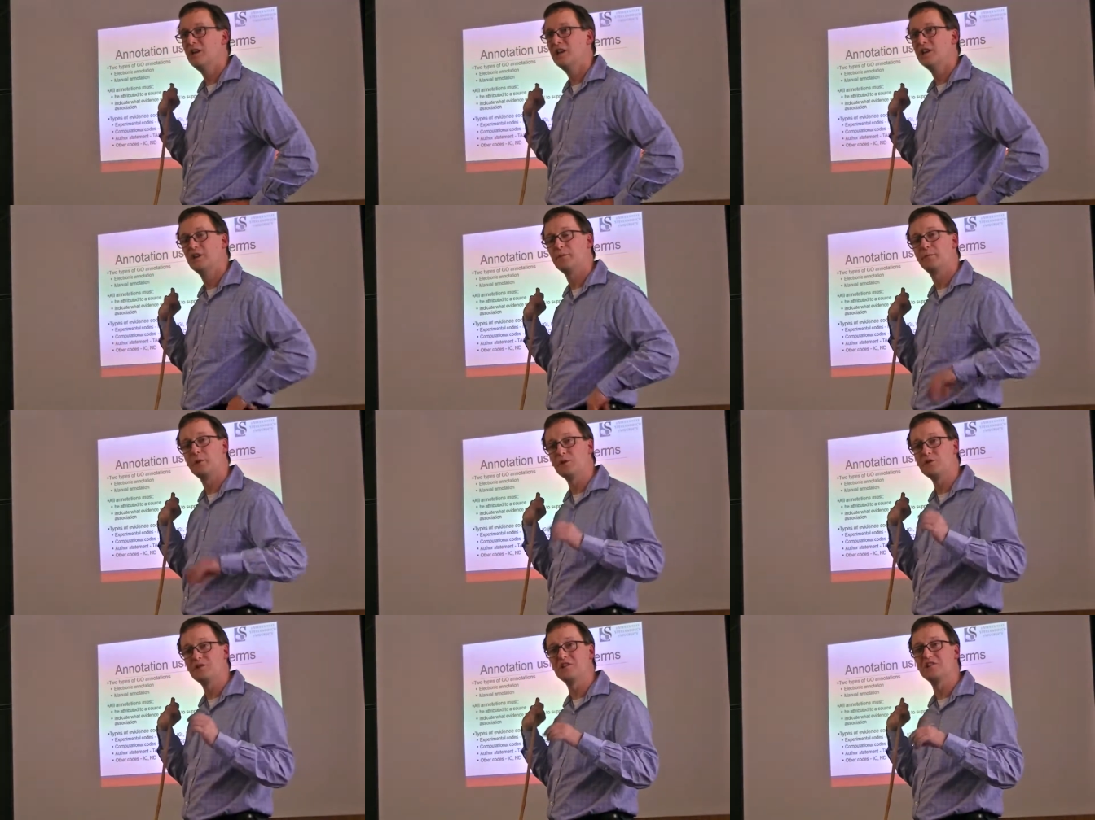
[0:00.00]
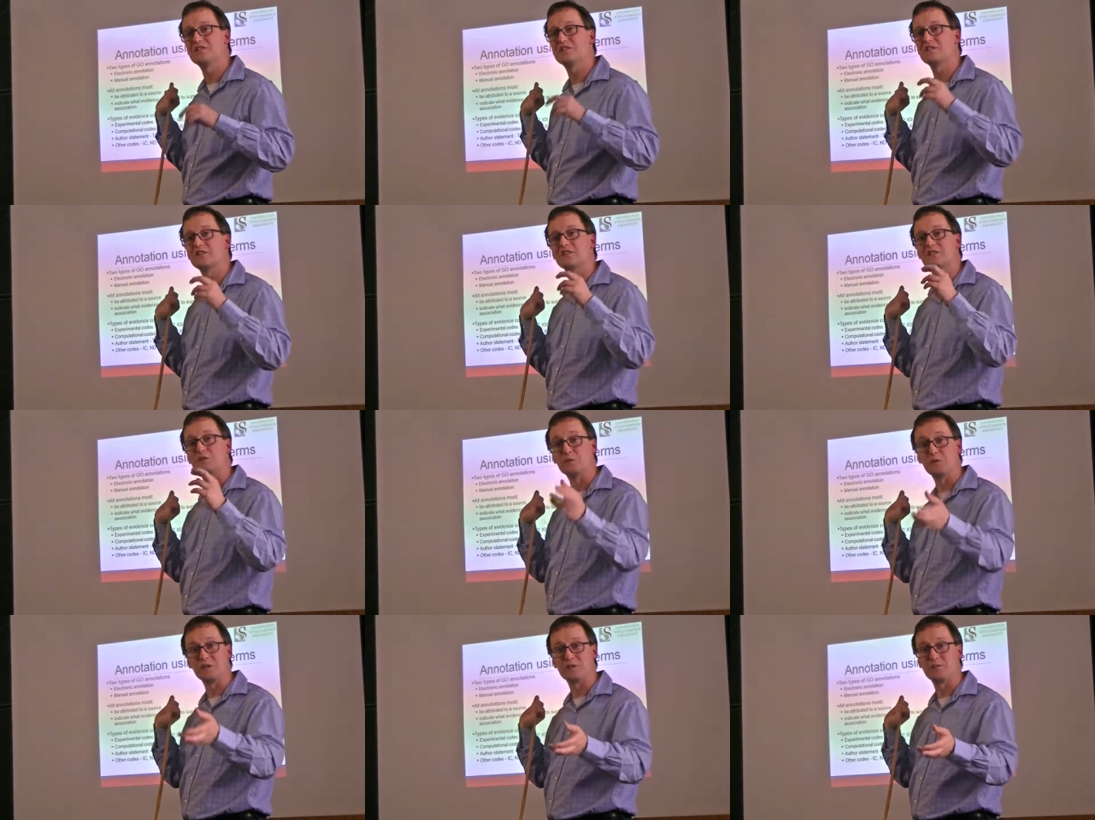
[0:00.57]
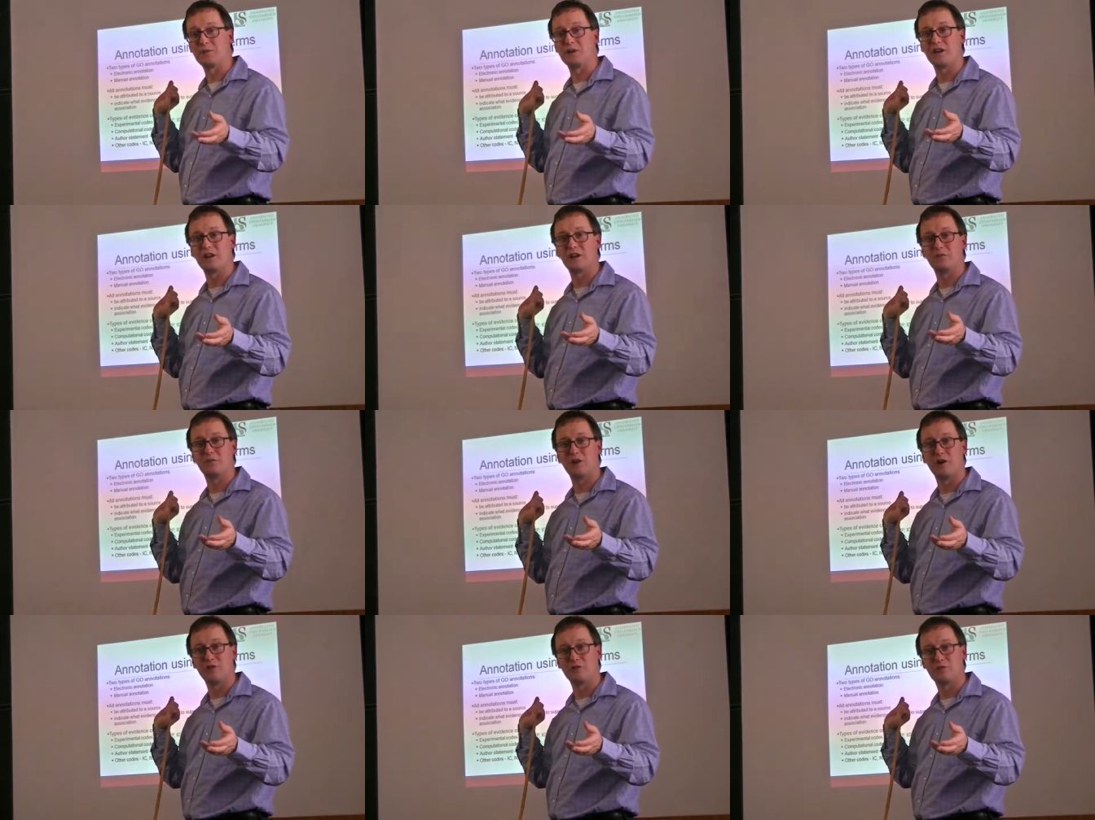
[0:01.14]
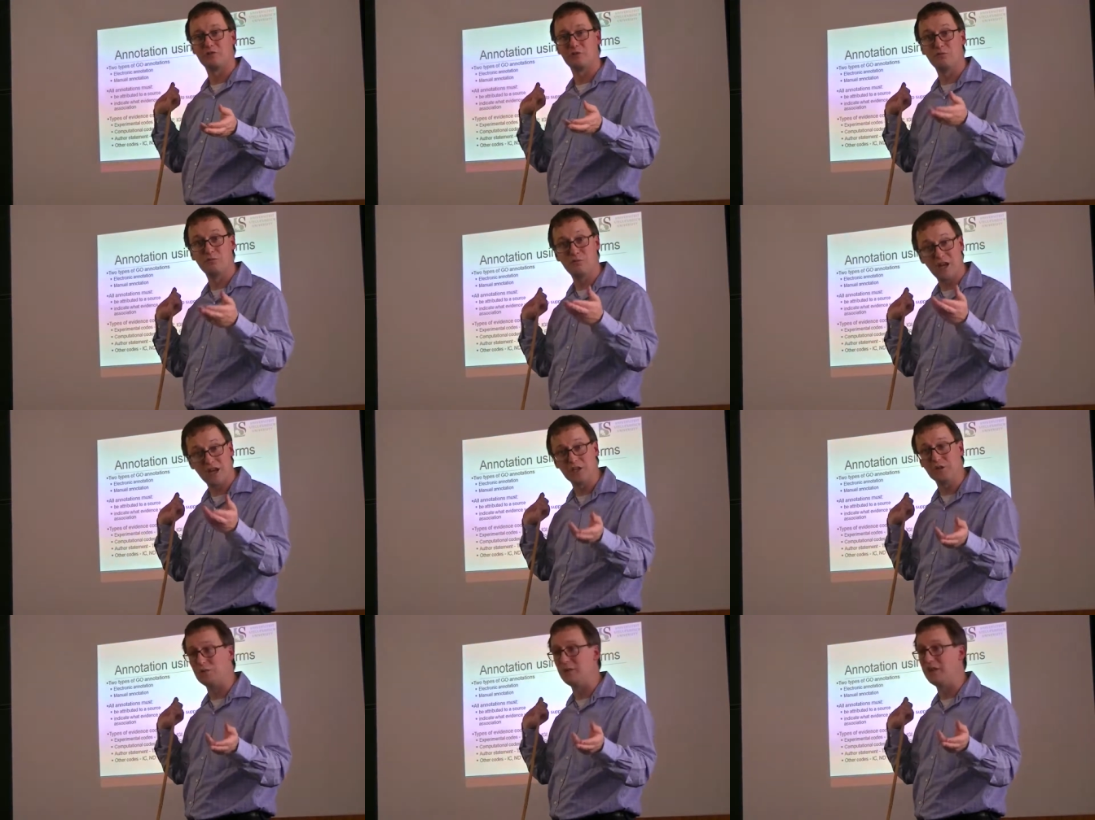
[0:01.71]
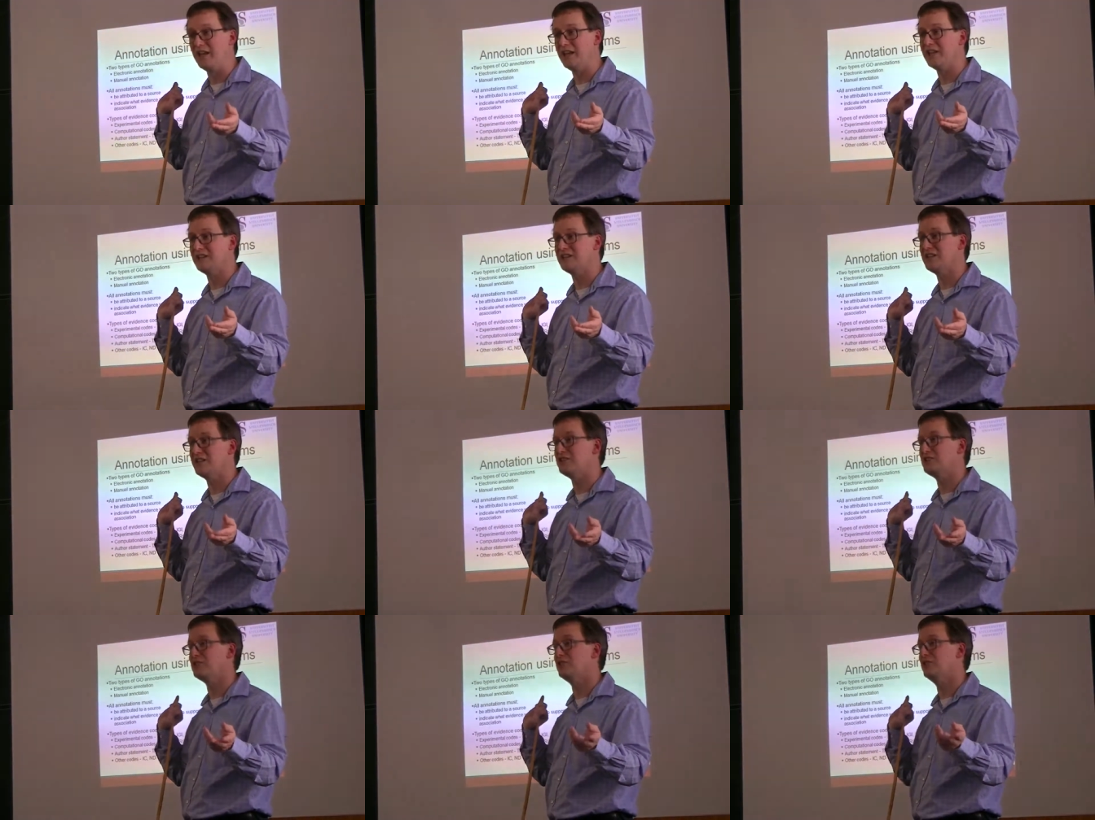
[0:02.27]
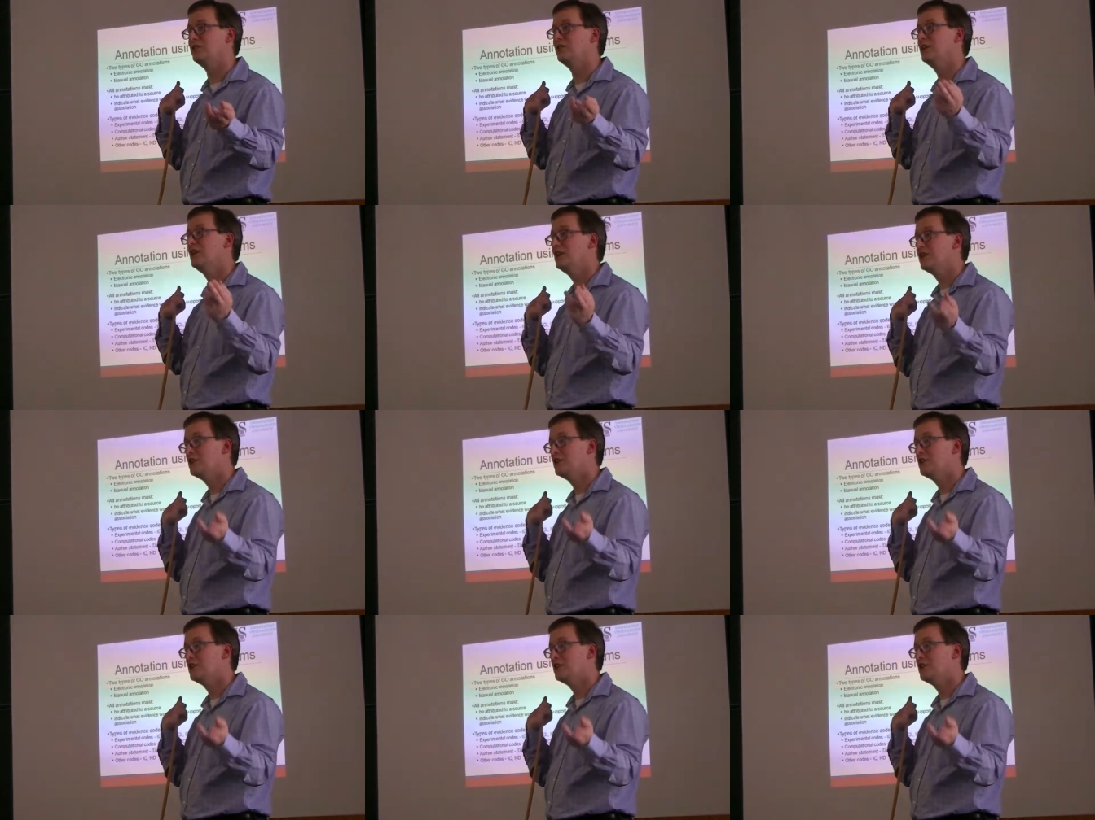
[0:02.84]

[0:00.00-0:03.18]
The proteins in SwissProt have gone through manual annotation.